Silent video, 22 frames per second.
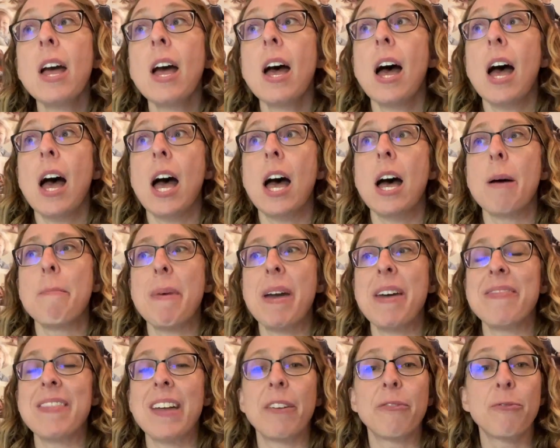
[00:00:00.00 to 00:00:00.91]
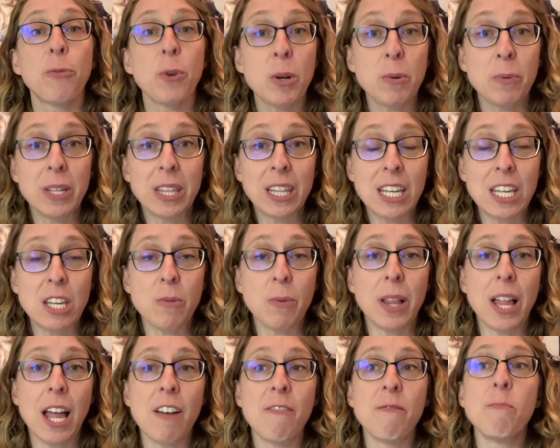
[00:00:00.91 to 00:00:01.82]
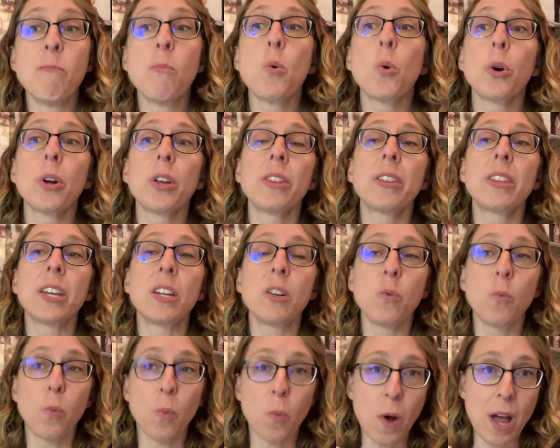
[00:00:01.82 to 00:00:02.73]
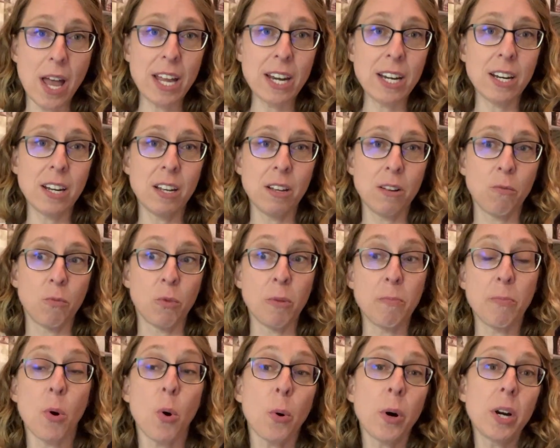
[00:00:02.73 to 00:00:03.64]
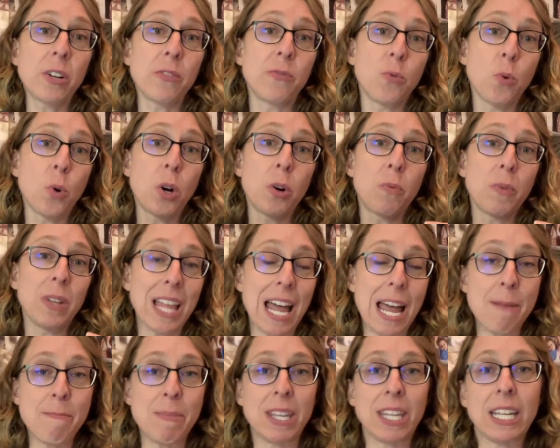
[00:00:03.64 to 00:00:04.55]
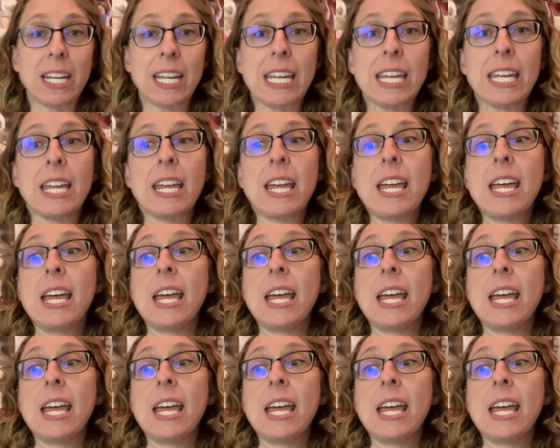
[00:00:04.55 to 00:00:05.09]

and that frequently you will have more than one report for reliability